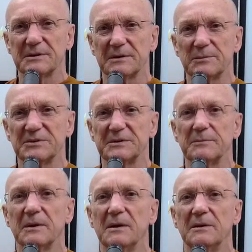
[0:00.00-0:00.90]
it was a
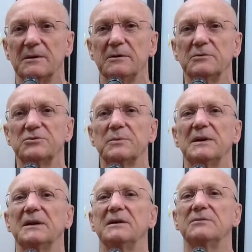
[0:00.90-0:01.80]
huge
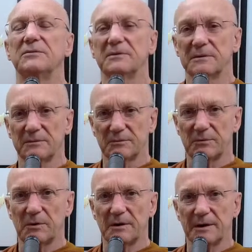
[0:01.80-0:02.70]
relief
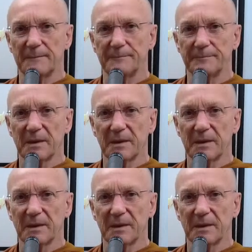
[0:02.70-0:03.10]
for him.